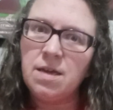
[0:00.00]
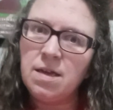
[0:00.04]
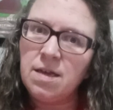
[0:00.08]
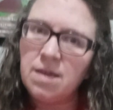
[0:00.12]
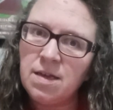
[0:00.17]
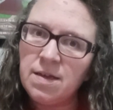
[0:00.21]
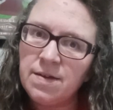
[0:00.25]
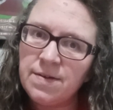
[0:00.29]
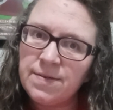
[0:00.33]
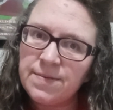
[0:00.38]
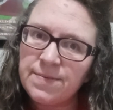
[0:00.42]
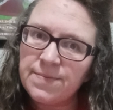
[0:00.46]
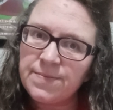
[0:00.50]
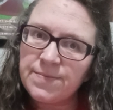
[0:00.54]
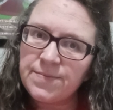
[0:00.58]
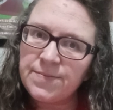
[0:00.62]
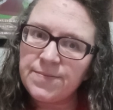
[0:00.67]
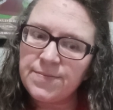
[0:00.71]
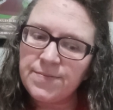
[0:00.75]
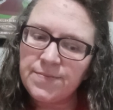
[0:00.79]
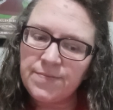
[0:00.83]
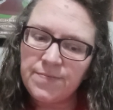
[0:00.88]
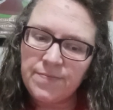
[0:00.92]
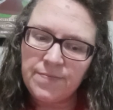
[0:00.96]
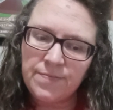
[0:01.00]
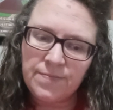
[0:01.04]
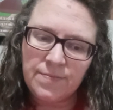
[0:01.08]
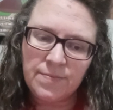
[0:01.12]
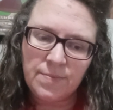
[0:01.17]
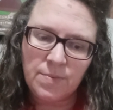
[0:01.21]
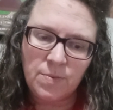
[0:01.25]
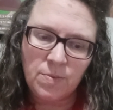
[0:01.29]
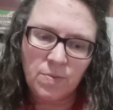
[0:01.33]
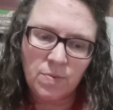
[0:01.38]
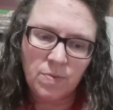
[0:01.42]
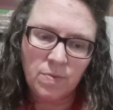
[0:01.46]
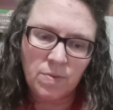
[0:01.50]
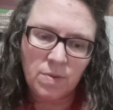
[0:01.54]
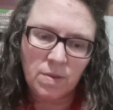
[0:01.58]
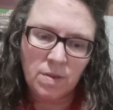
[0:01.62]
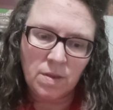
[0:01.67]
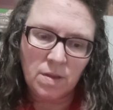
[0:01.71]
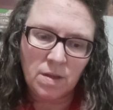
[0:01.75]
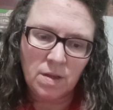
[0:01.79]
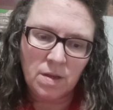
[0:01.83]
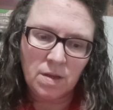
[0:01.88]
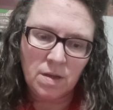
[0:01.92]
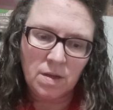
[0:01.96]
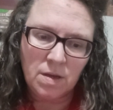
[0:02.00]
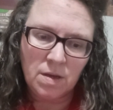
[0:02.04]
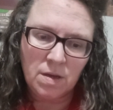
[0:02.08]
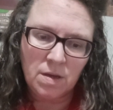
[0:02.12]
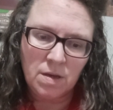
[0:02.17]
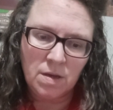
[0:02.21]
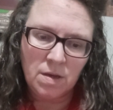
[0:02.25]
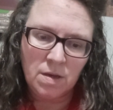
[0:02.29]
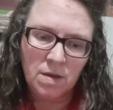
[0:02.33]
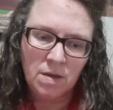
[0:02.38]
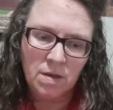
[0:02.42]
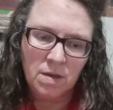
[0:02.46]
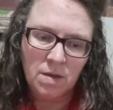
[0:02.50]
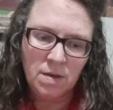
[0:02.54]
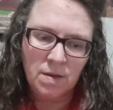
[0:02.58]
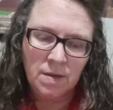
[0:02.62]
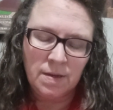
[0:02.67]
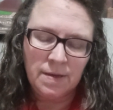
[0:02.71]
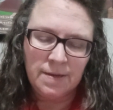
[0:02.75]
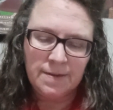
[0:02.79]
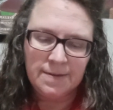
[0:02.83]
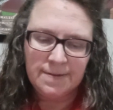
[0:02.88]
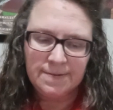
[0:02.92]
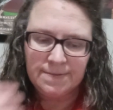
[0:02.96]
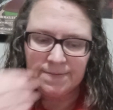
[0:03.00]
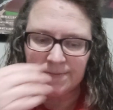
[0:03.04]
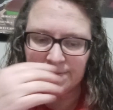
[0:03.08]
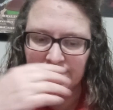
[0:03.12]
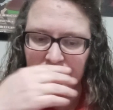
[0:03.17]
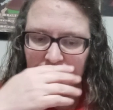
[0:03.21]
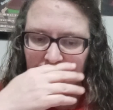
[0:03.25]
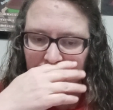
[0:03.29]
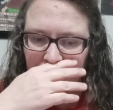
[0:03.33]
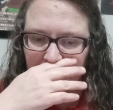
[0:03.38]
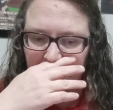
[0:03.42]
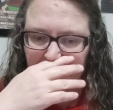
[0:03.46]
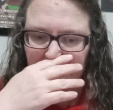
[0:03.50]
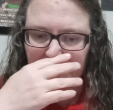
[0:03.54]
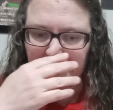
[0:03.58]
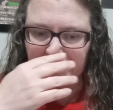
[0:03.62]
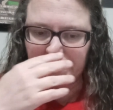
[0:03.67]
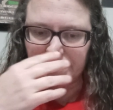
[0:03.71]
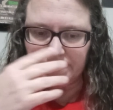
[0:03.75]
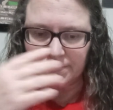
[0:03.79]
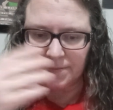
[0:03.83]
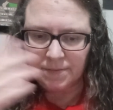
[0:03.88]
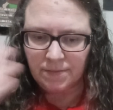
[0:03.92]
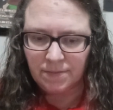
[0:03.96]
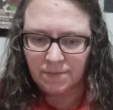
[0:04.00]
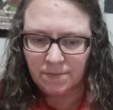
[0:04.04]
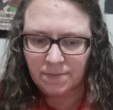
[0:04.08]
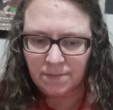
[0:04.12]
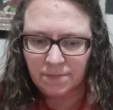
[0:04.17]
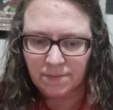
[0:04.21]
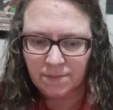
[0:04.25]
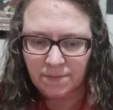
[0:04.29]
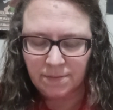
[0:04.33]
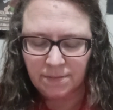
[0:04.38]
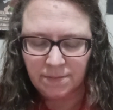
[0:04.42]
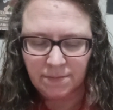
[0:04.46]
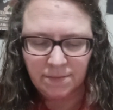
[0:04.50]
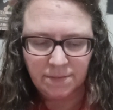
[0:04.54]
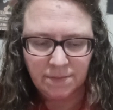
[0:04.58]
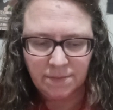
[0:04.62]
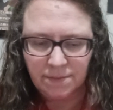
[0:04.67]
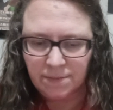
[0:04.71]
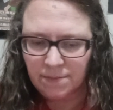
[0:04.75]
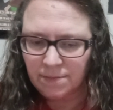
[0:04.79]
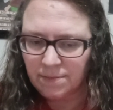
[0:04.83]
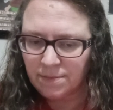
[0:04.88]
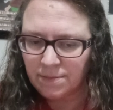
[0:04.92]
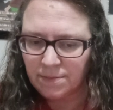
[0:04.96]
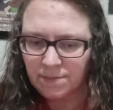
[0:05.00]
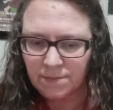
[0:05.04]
(no one is talking)